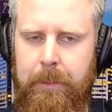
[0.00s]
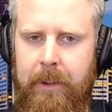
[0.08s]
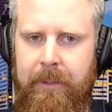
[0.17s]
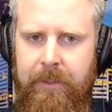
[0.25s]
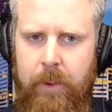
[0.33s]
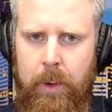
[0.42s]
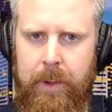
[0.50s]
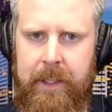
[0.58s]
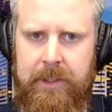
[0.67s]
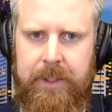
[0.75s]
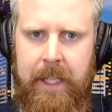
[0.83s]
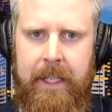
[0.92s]
before
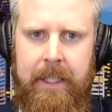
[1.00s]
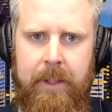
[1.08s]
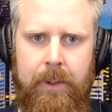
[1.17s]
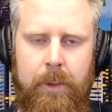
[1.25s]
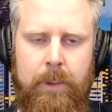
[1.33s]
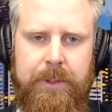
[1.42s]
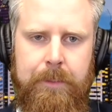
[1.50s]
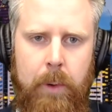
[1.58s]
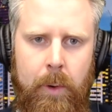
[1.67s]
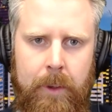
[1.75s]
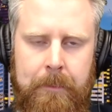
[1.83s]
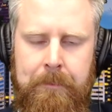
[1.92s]
this tiny girl was
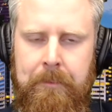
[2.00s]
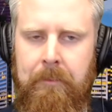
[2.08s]
born,